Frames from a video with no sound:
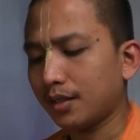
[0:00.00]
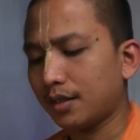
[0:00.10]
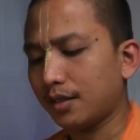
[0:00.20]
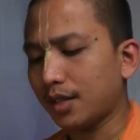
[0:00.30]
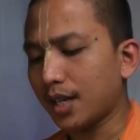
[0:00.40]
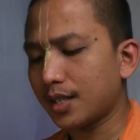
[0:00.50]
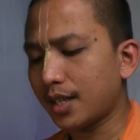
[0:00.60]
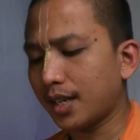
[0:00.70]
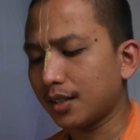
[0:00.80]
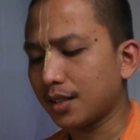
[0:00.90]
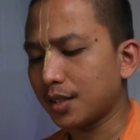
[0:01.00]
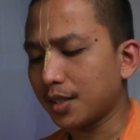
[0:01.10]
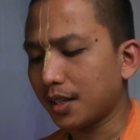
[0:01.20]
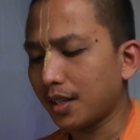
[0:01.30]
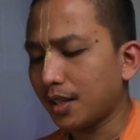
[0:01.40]
Thus ends
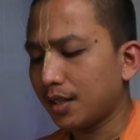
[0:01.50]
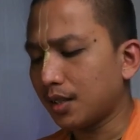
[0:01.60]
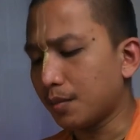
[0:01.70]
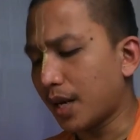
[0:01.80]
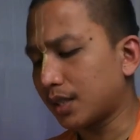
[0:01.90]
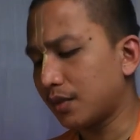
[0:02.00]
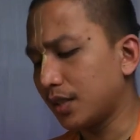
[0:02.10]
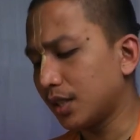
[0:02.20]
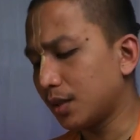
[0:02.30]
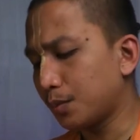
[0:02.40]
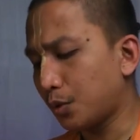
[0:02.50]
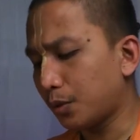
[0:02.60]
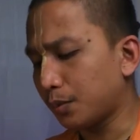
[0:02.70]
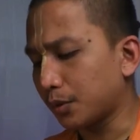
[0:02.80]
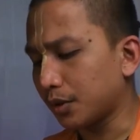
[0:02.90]
the Bhaktivedanta
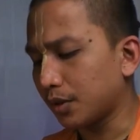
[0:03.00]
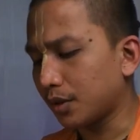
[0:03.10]
purport